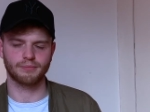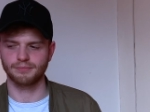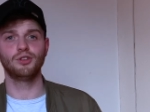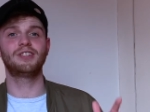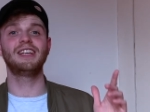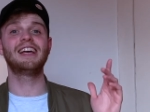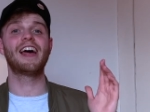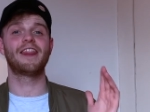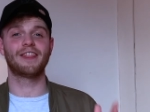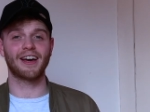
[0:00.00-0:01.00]
You see,
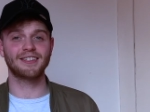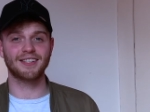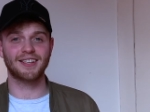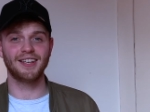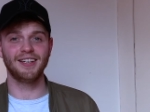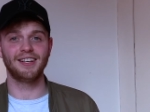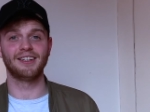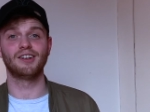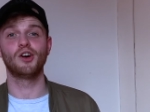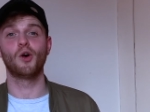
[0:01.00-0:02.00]
that is the key
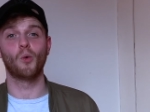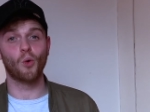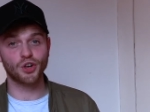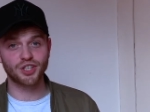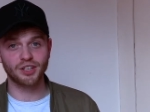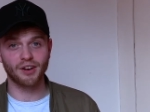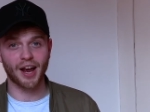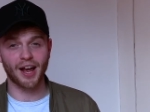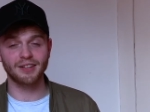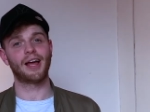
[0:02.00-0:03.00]
here, washing your
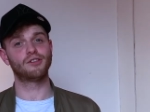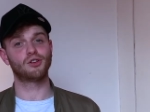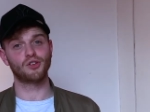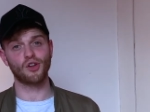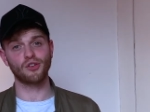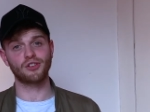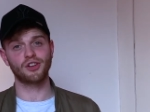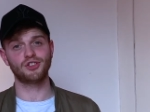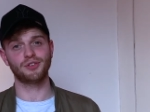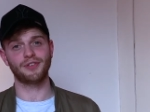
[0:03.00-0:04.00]
hands and to not
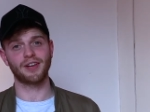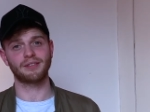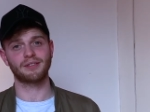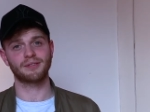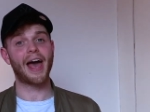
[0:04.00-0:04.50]
touch your face.